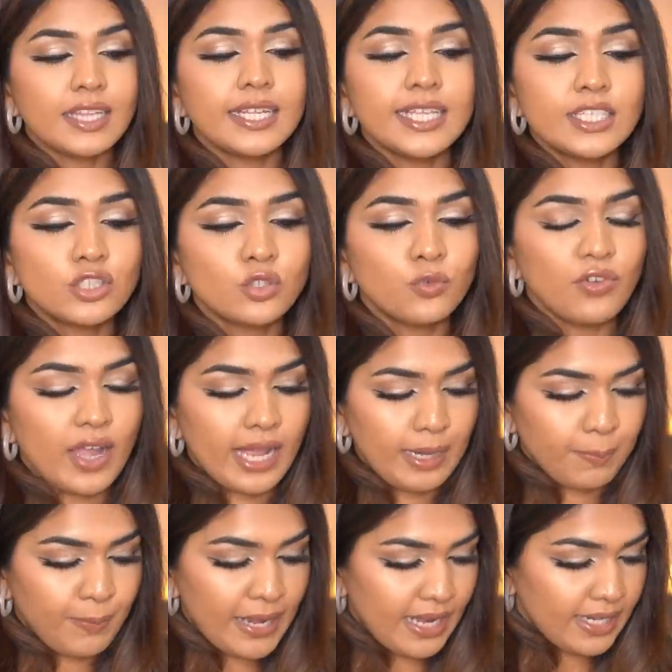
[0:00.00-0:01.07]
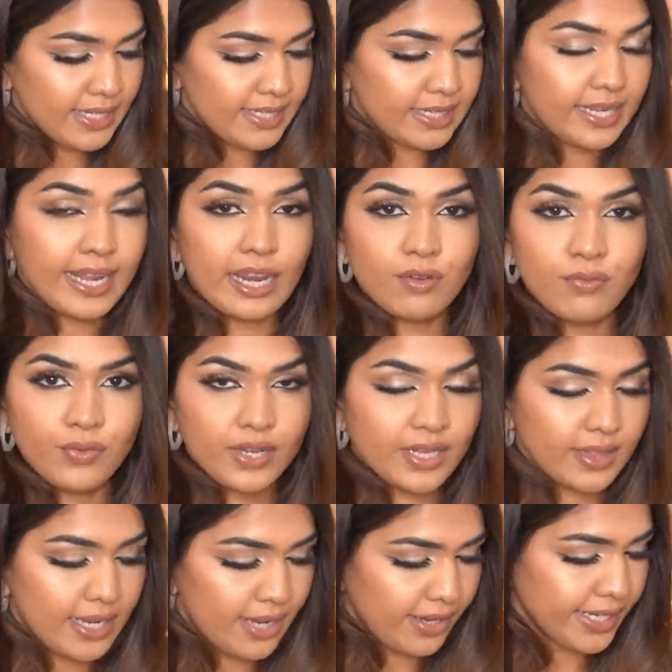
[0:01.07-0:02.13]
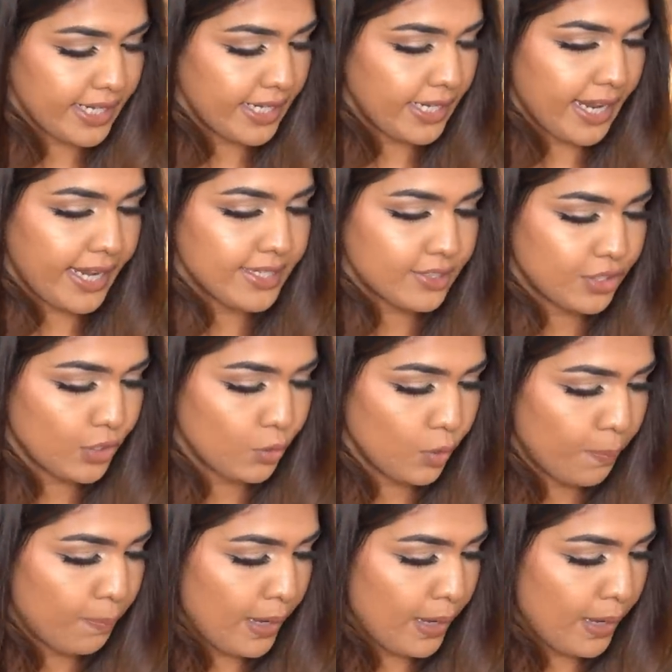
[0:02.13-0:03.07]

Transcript: these two palettes again fit in that really nice cute